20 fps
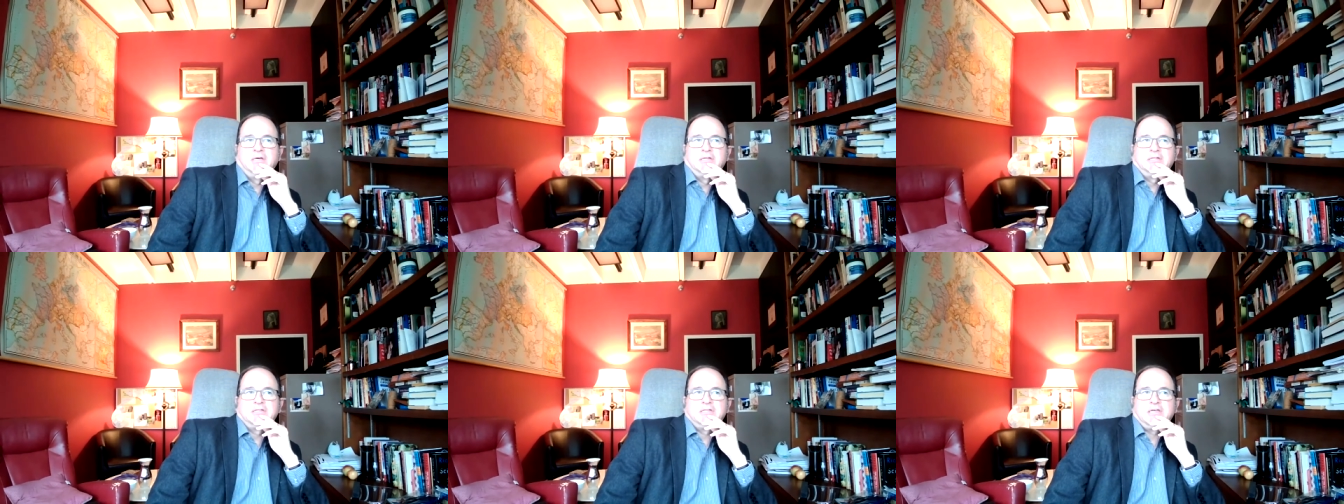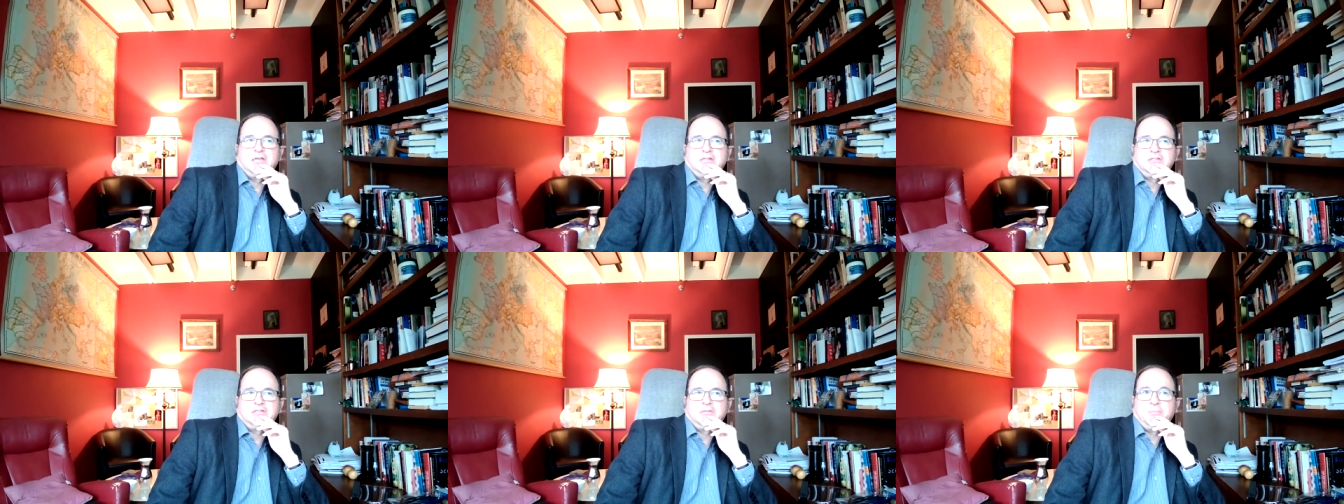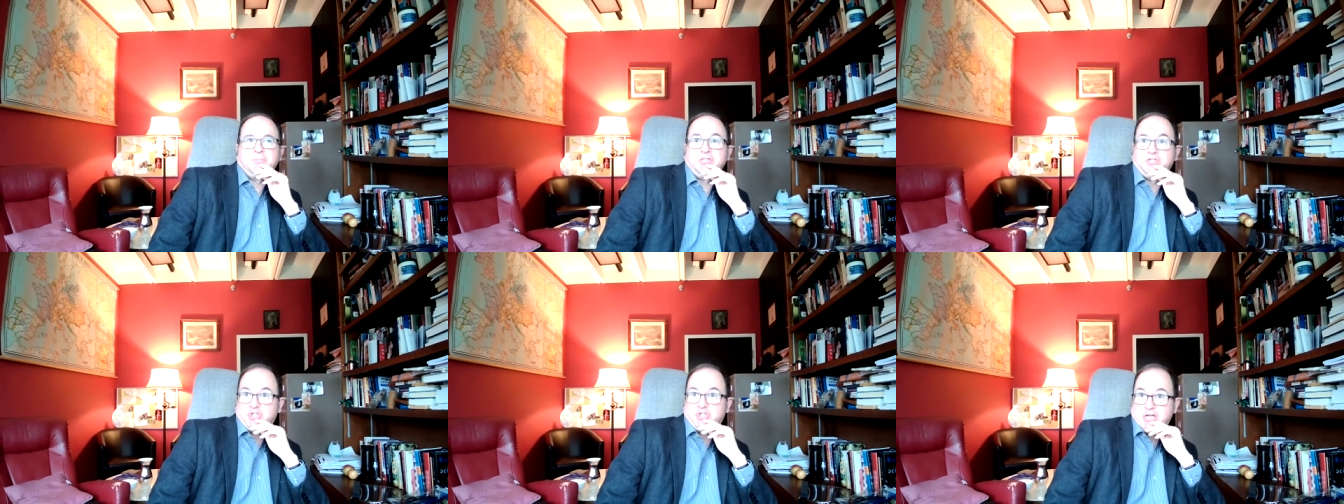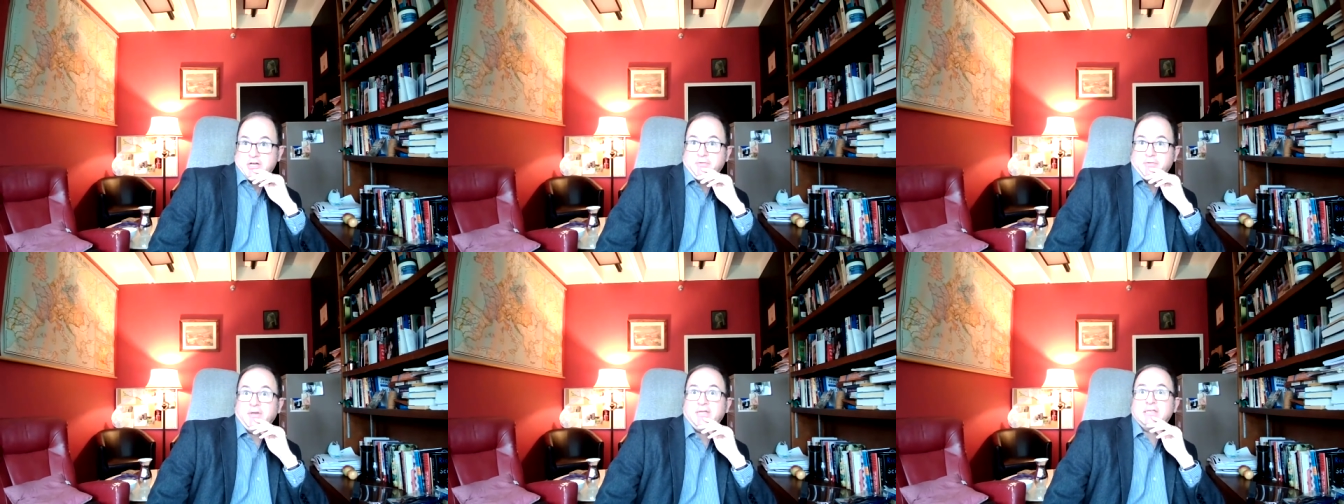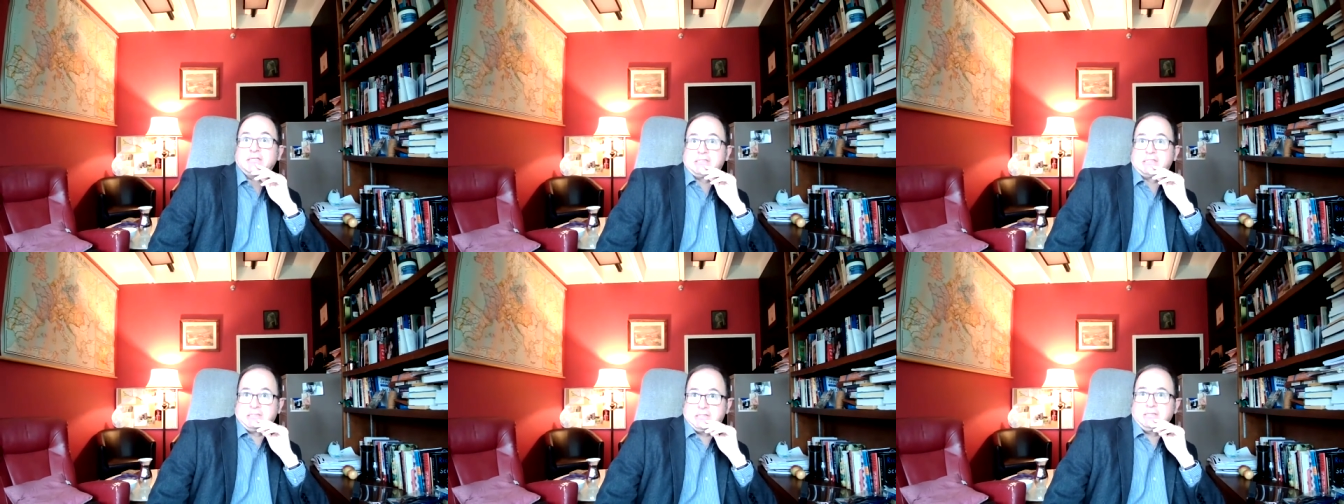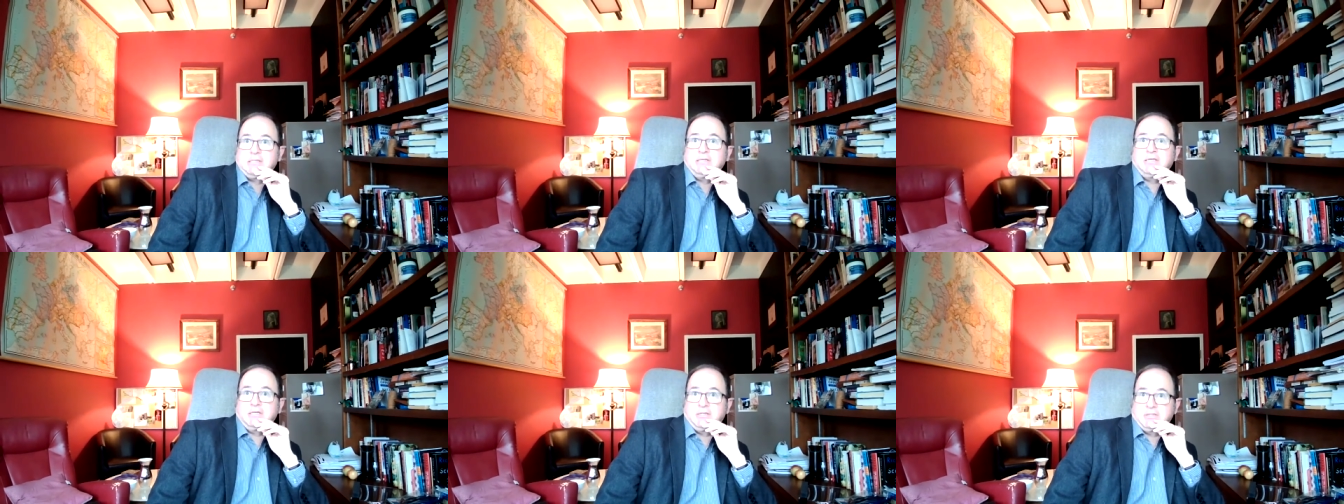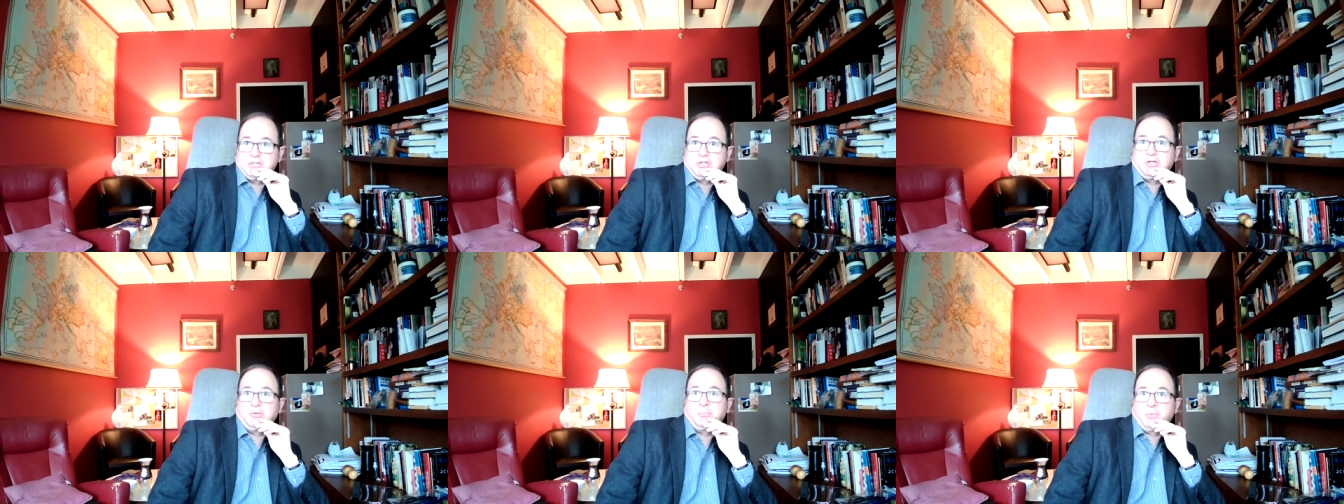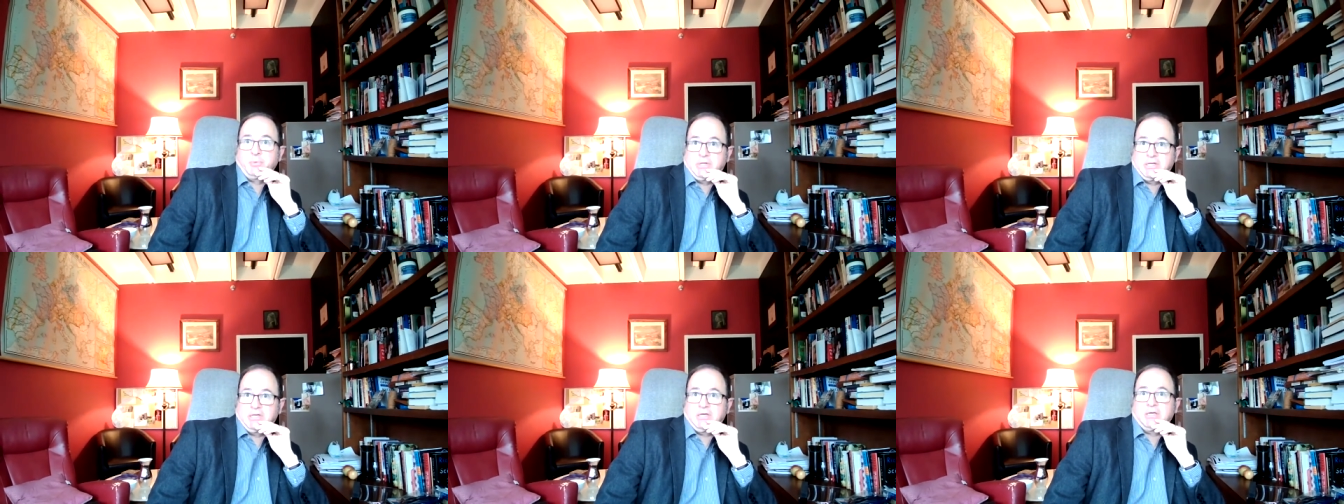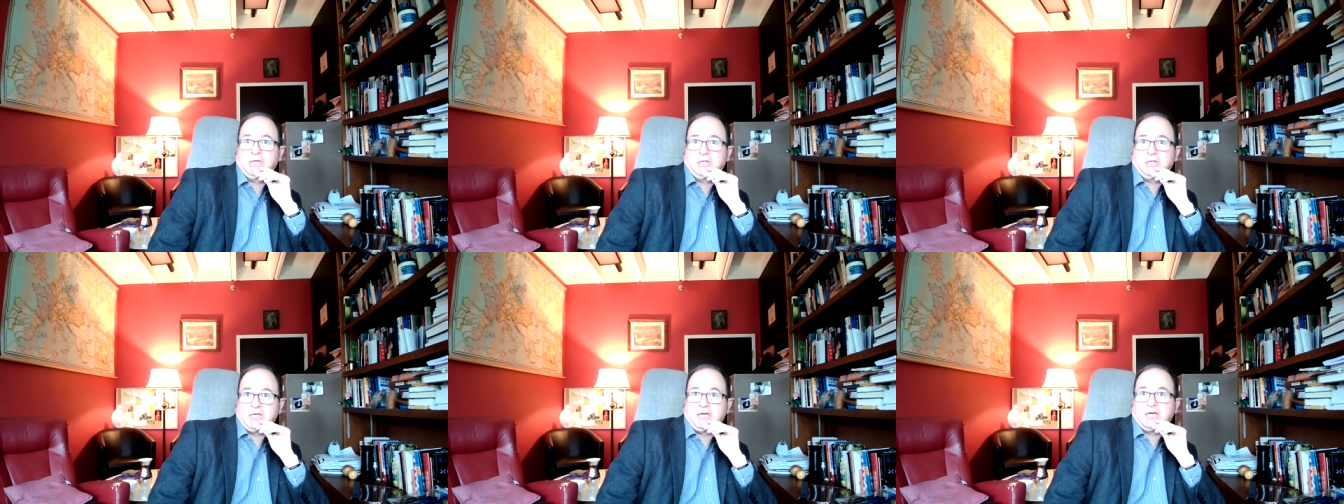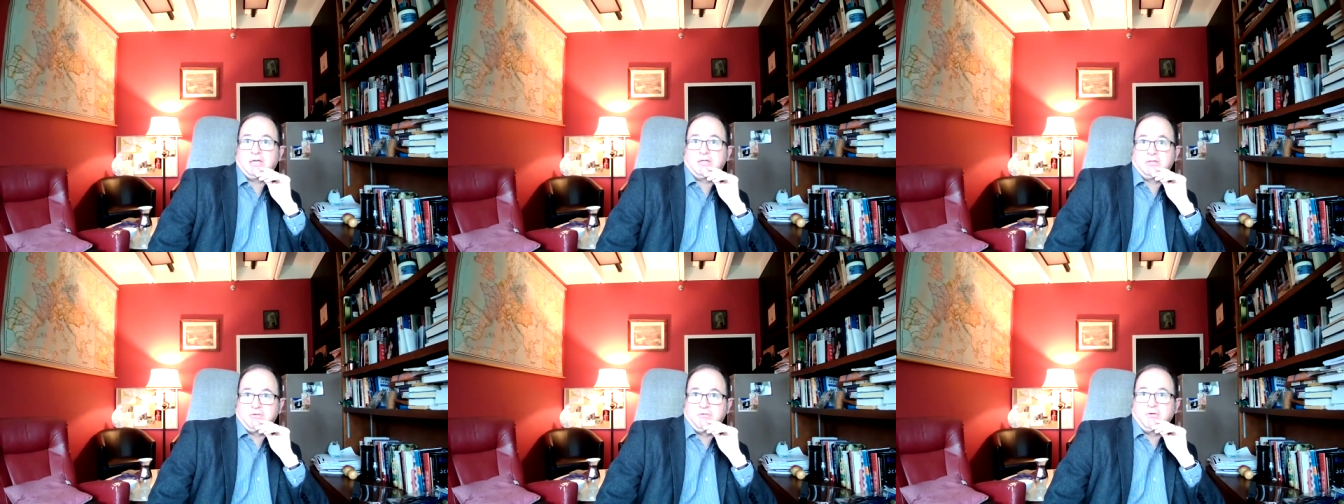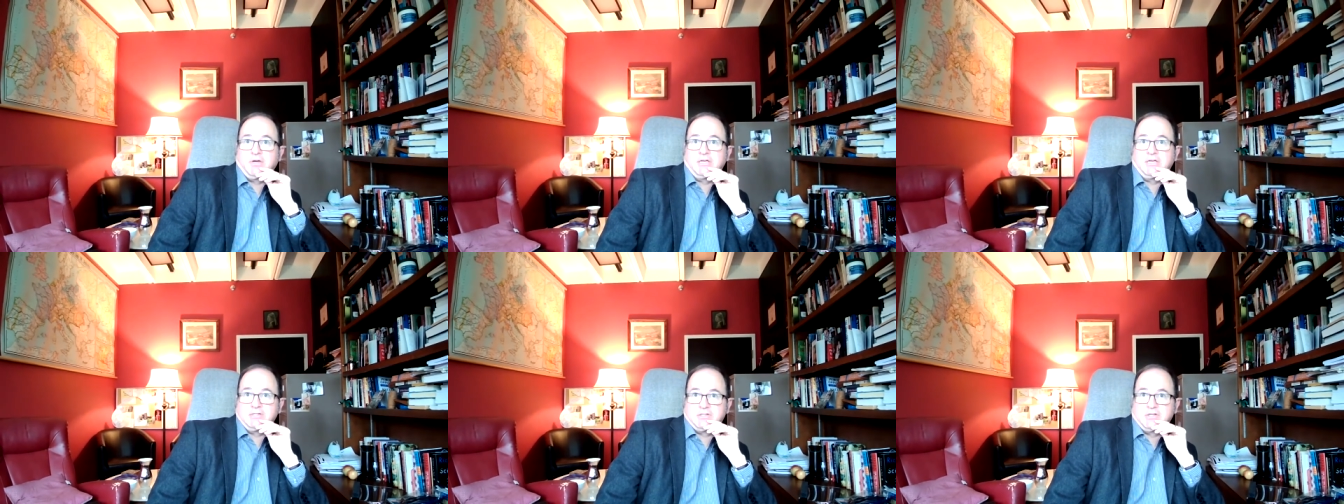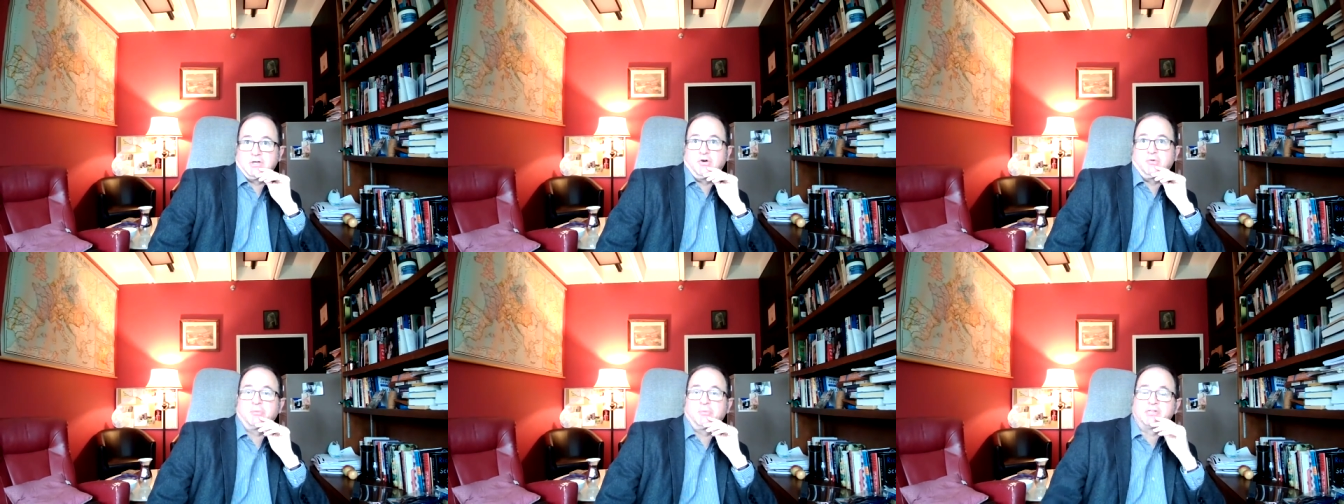tend to be generous in interpreting that gray zone.